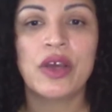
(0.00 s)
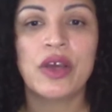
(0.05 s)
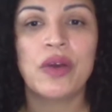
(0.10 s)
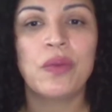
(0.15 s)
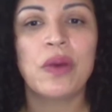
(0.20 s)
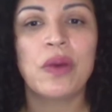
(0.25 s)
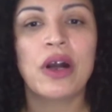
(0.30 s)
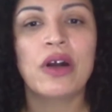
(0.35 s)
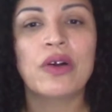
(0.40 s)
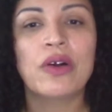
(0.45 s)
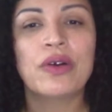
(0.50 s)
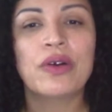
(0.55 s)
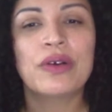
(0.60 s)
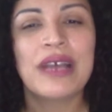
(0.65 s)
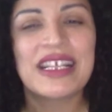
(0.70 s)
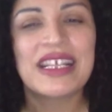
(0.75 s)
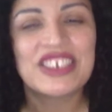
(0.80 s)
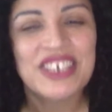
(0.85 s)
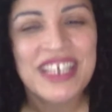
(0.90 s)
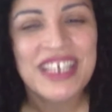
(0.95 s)
While
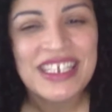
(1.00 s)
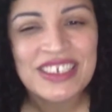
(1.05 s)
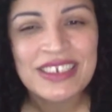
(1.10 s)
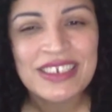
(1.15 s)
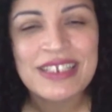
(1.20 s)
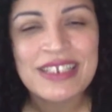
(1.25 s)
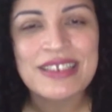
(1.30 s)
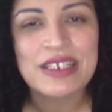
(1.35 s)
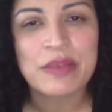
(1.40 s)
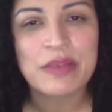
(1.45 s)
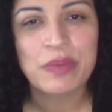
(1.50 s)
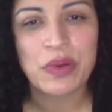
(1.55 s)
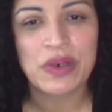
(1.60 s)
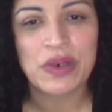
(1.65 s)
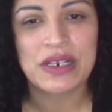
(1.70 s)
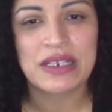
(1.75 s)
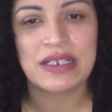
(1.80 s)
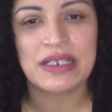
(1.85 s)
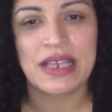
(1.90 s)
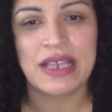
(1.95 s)
education is an
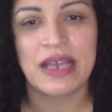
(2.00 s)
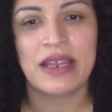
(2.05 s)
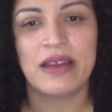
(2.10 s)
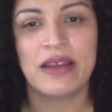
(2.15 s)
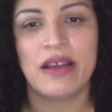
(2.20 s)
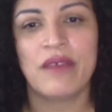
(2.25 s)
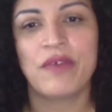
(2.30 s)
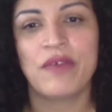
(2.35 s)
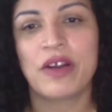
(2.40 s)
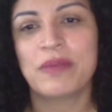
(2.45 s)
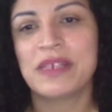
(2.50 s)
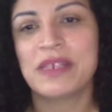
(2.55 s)
important tenet of our